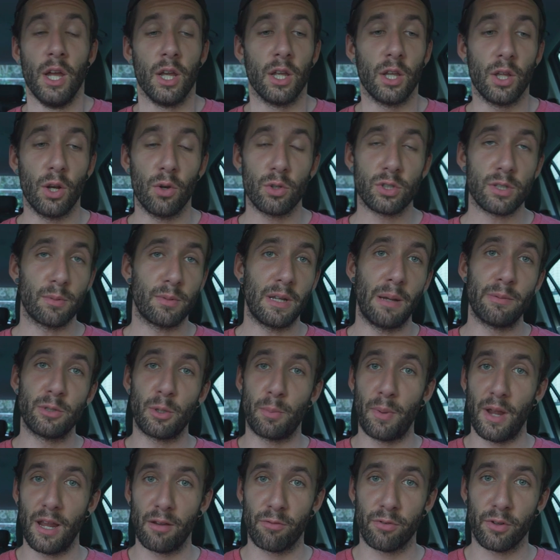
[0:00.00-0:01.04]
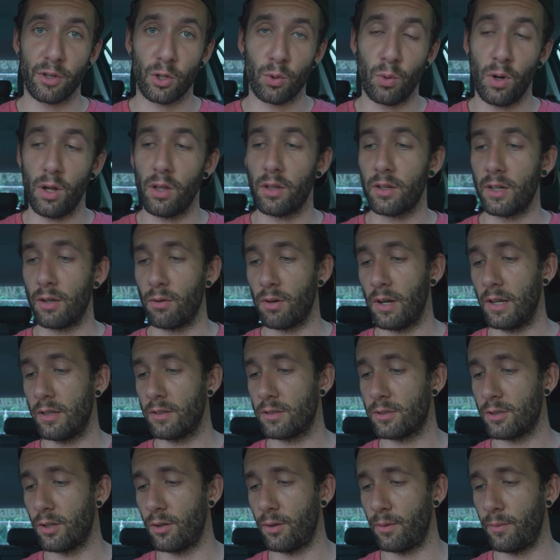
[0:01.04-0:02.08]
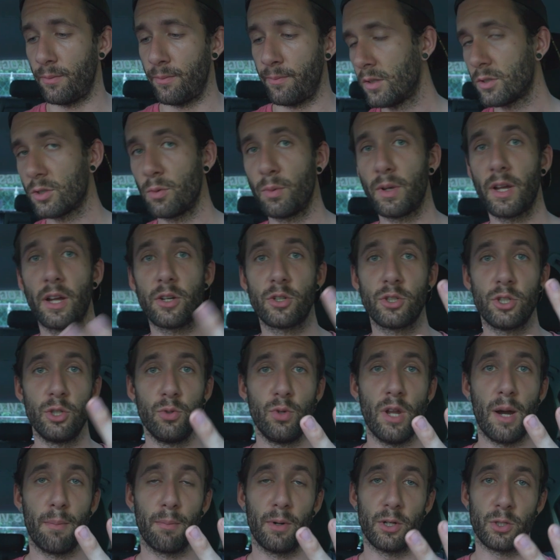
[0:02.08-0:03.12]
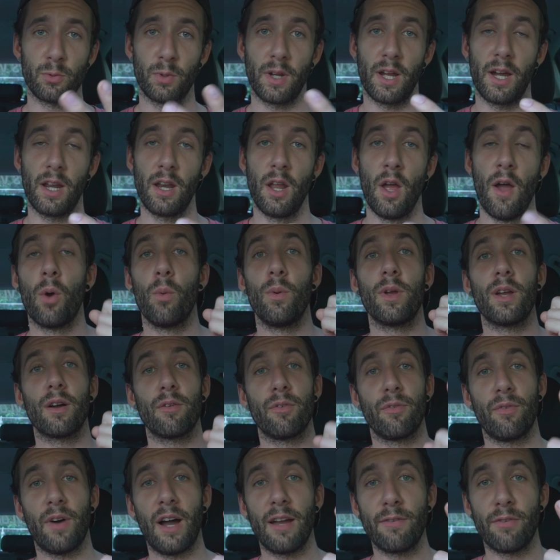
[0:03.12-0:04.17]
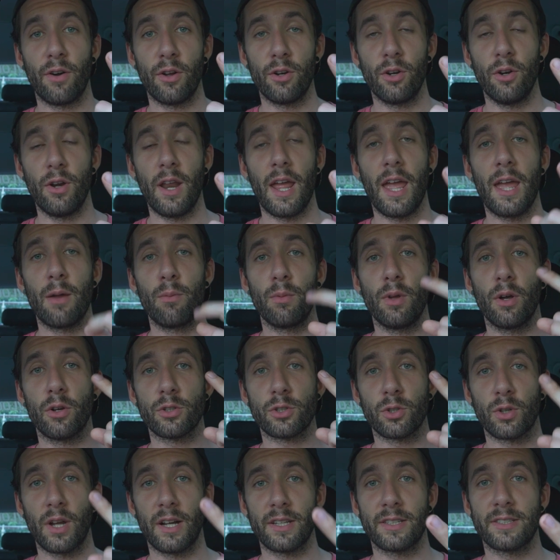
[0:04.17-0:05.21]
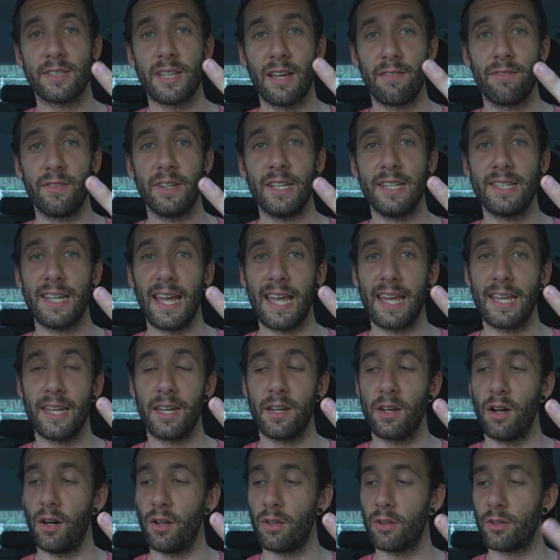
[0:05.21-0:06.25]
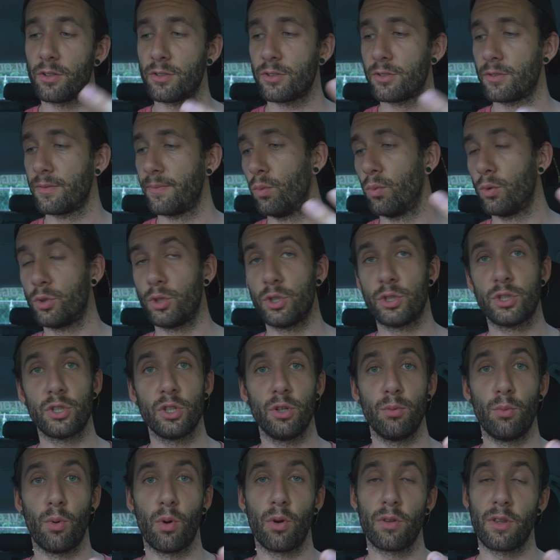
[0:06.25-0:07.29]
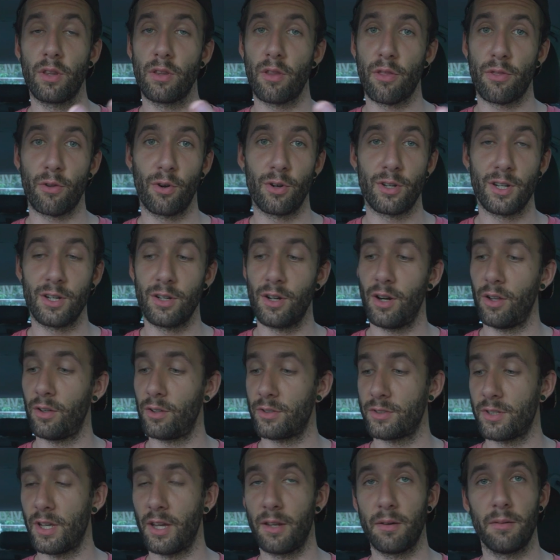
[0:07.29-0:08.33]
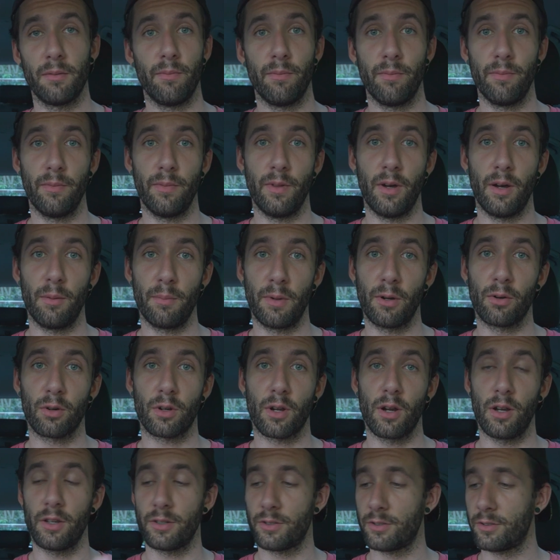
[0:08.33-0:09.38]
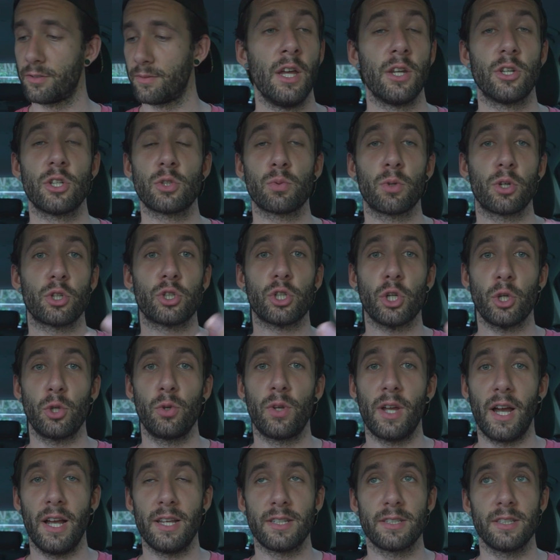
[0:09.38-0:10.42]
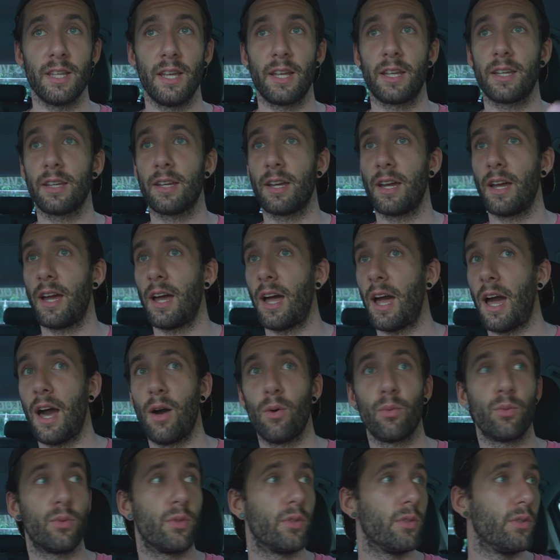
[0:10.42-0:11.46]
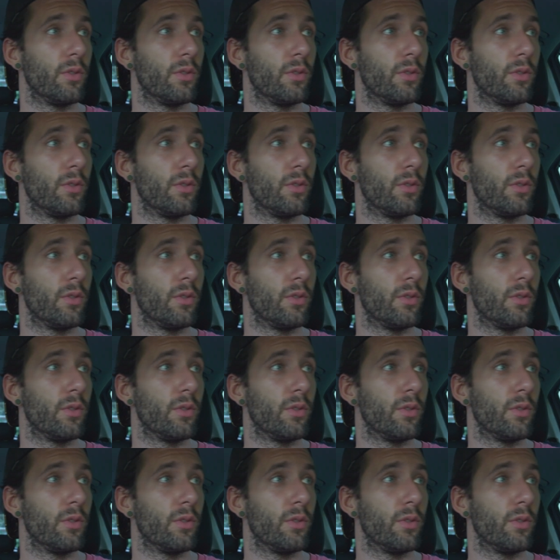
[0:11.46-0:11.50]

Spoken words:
you know, sometimes you're paying for the quality, right? So we got 2 numbers. We got 500 and we also got $70 to $80, which is still more than the $13 that the mirror costs. Just want to show you guys like how